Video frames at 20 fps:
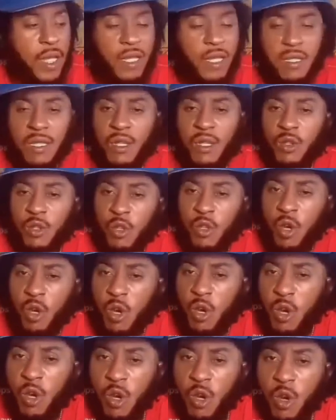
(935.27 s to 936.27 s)
Me I say,
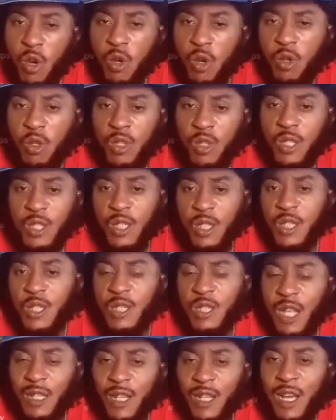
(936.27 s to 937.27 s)
no, this
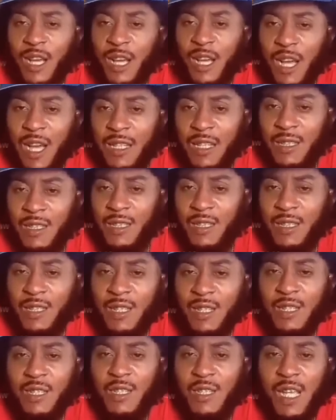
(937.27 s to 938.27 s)
is not an
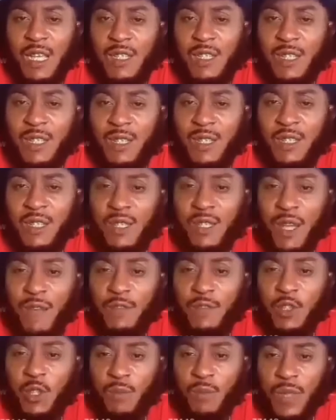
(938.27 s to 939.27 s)
artist. This is a citizen
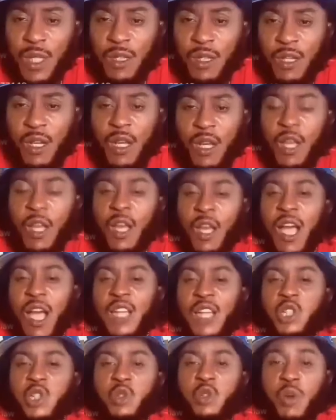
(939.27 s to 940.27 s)
of Jamaica.
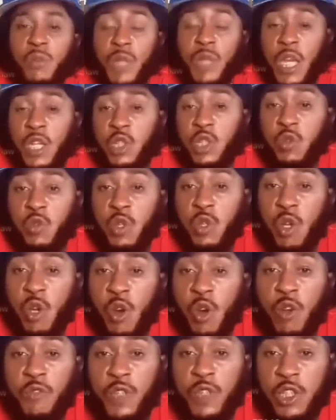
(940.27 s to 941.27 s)
I show you
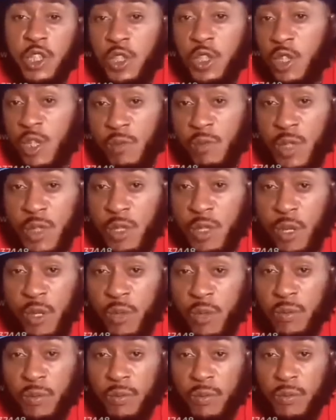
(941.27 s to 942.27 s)
how to cheat me,
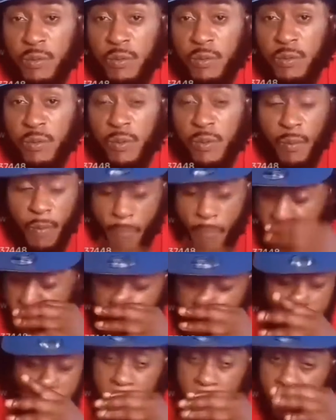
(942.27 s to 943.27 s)
sir.
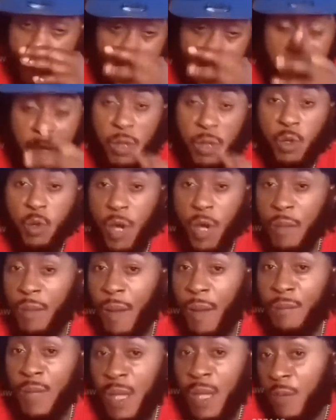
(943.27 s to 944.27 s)
Me know
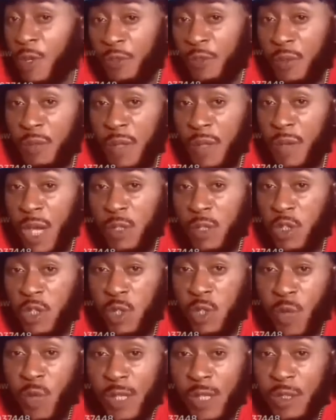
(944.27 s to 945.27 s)
him a baby for me, I
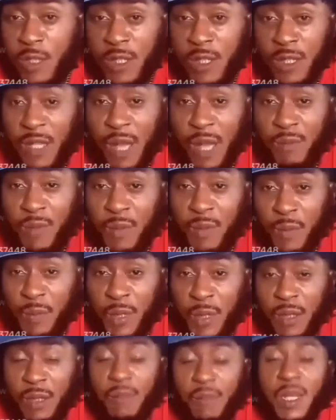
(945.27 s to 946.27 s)
just 20 can be me
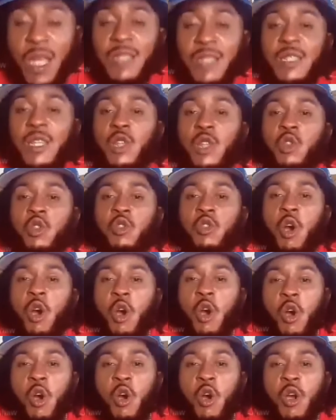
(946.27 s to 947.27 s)
pitney. Me I say,
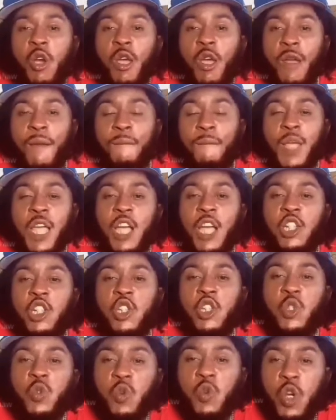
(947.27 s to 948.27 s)
no, me I
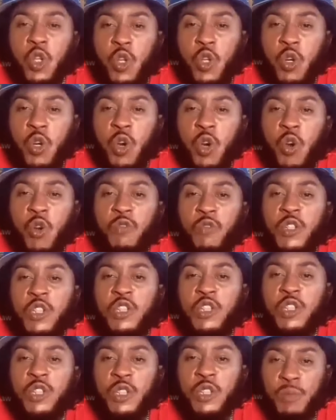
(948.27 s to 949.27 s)
show you how to
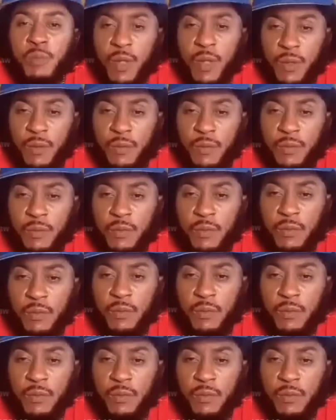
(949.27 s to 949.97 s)
cheat me.